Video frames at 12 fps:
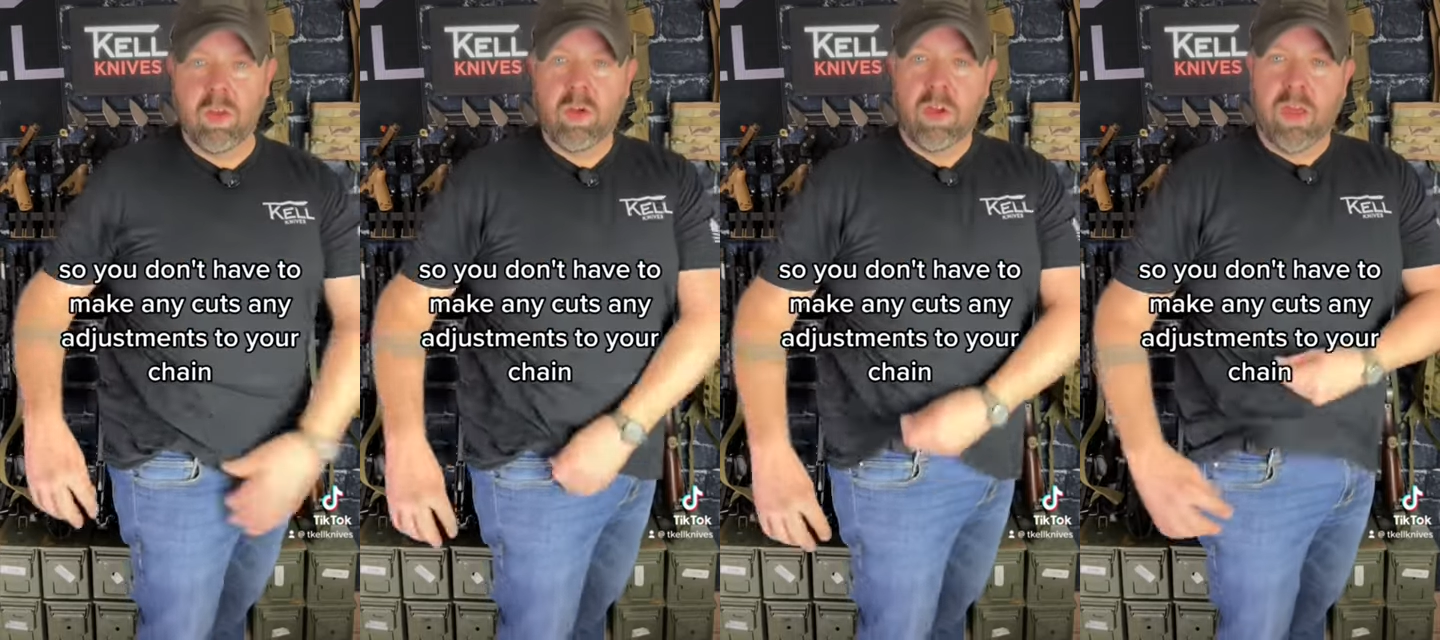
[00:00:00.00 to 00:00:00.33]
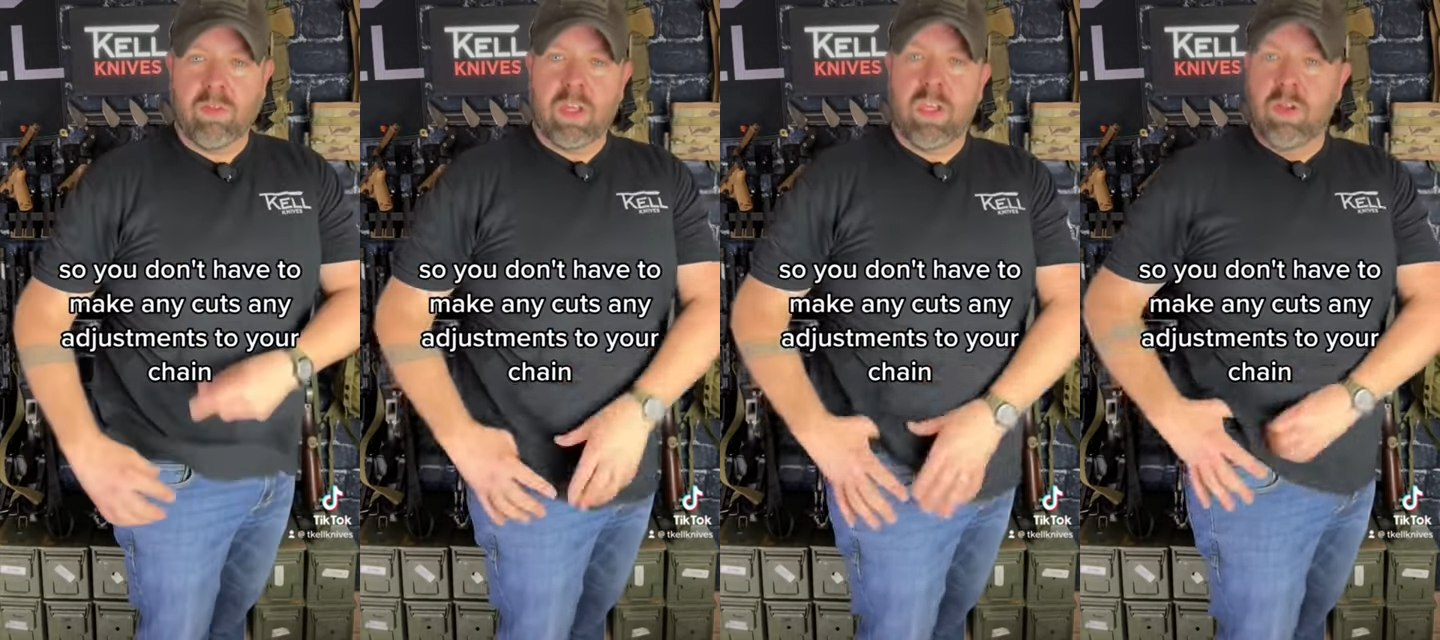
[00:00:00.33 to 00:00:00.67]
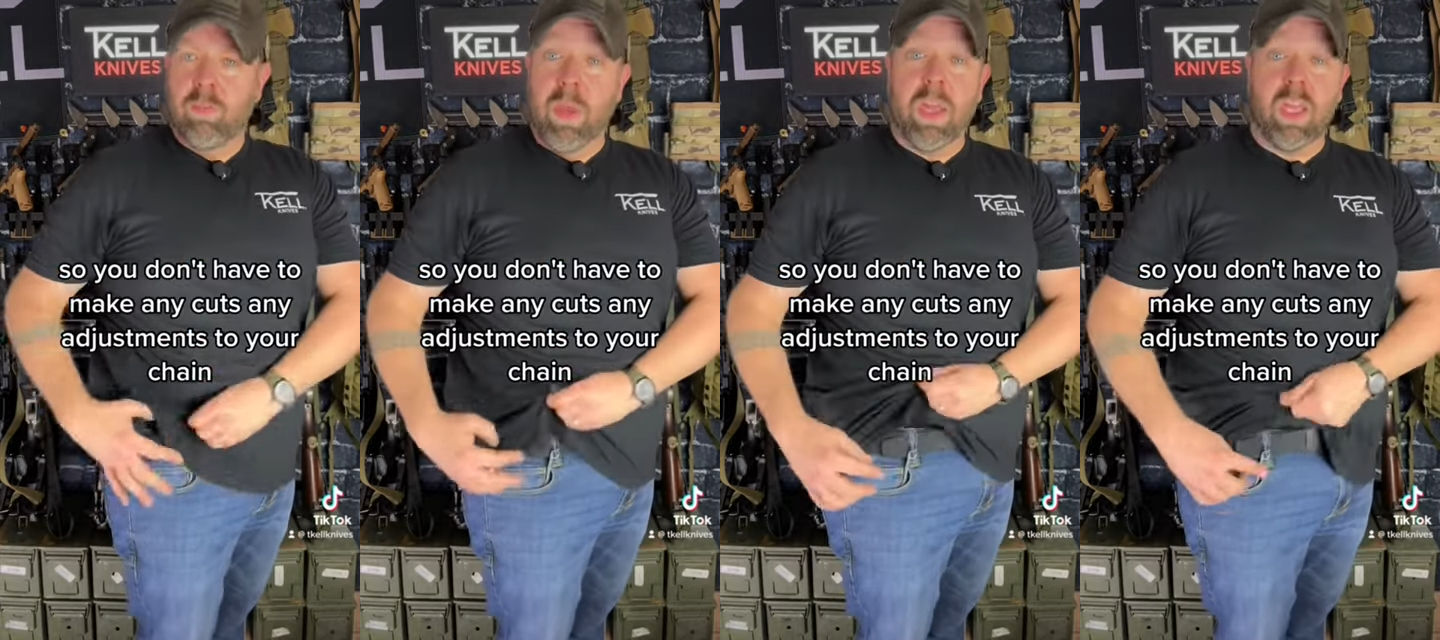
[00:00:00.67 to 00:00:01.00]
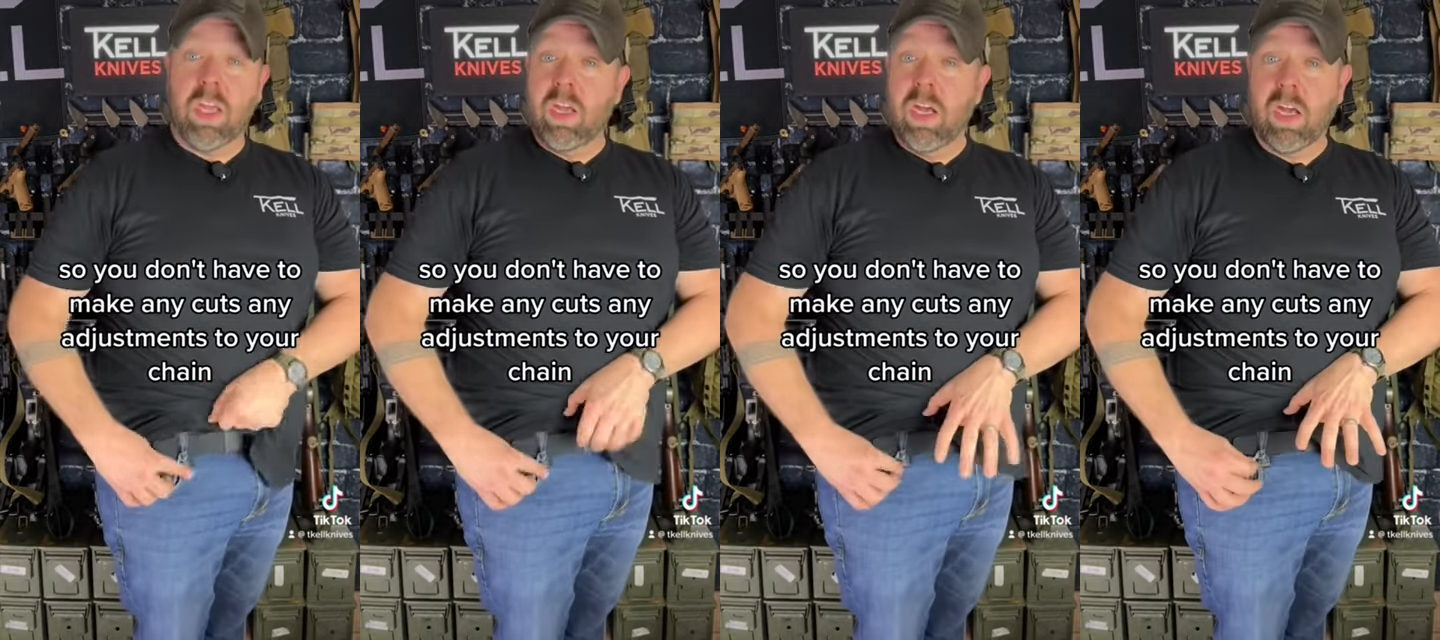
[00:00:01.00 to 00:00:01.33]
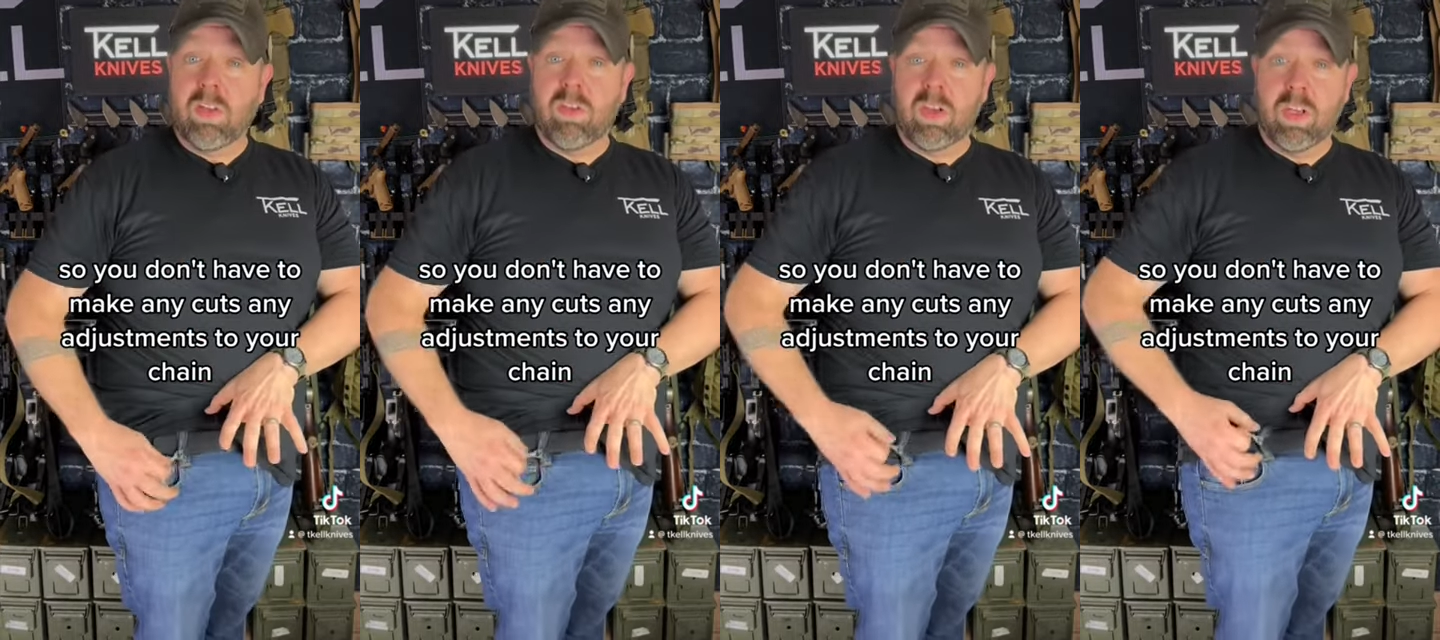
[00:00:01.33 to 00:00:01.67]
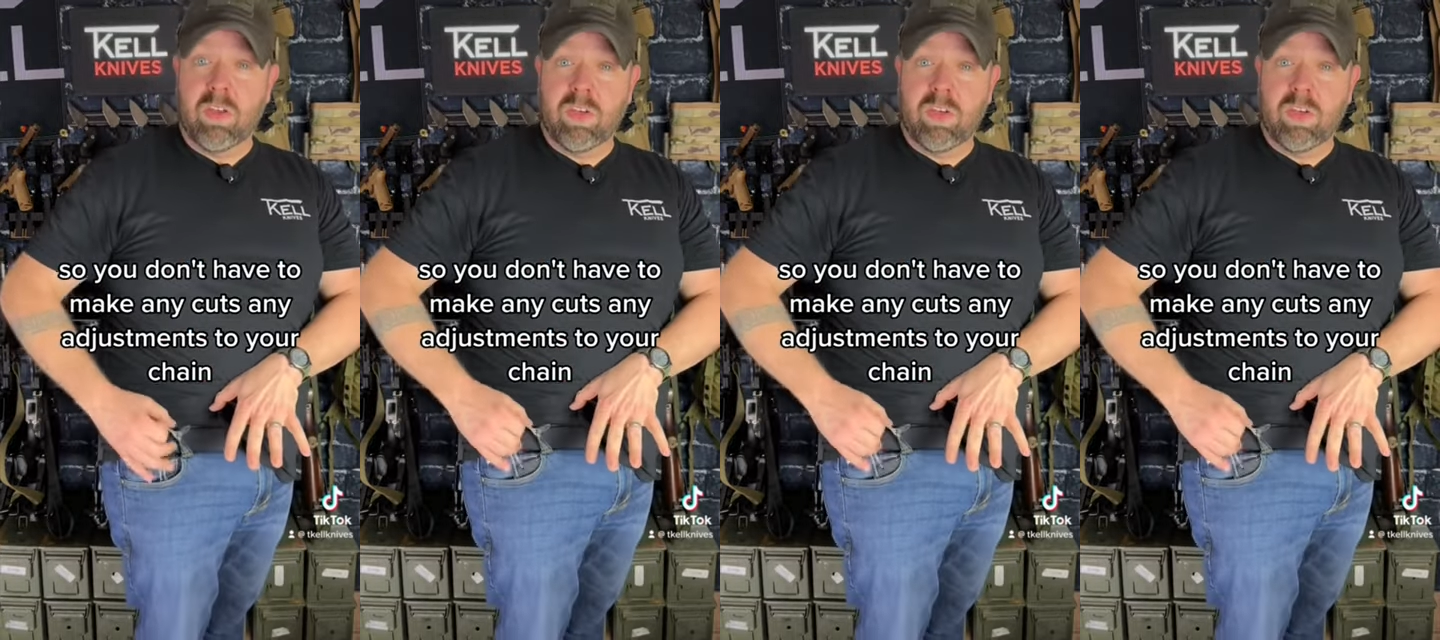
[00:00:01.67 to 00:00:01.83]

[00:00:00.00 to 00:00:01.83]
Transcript: you don't have to make any cuts, any